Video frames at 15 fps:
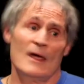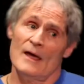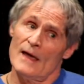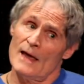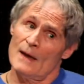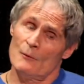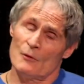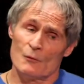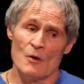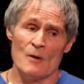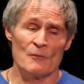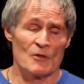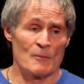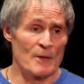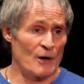And with
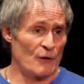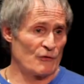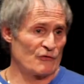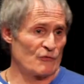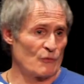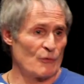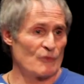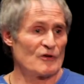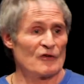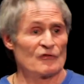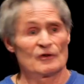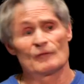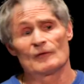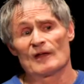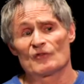women, the mental disorder doesn't
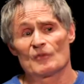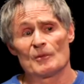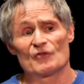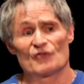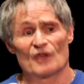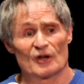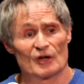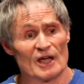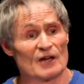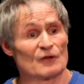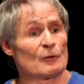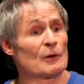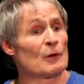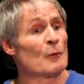even have to be psychiatrically